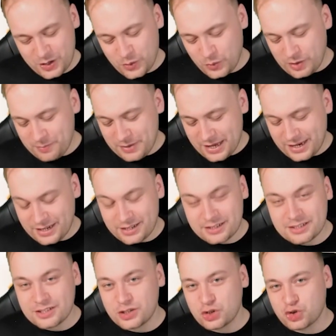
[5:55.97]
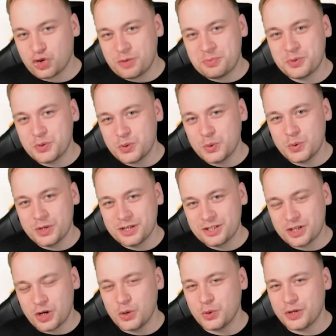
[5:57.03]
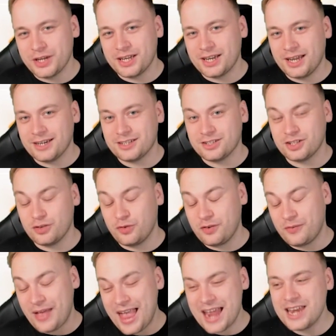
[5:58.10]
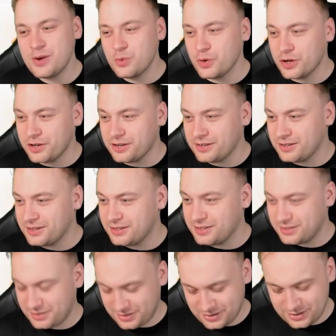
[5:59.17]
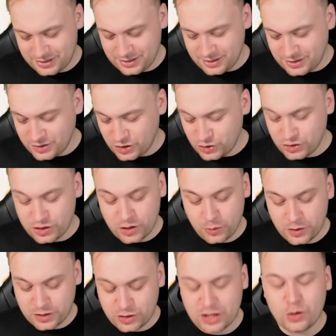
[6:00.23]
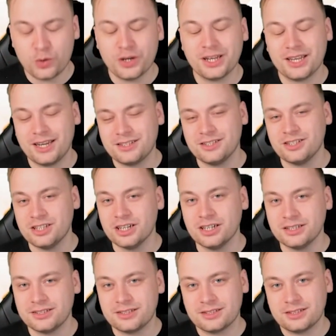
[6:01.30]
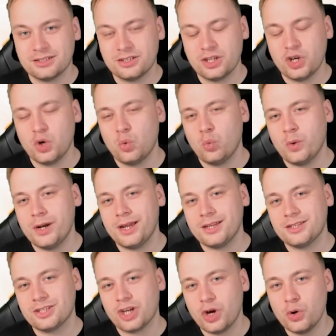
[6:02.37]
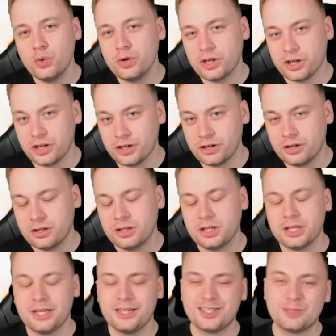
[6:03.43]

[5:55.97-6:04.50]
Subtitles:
We mained triple token collector. So if anyone doesn't know what token collector does, when a token is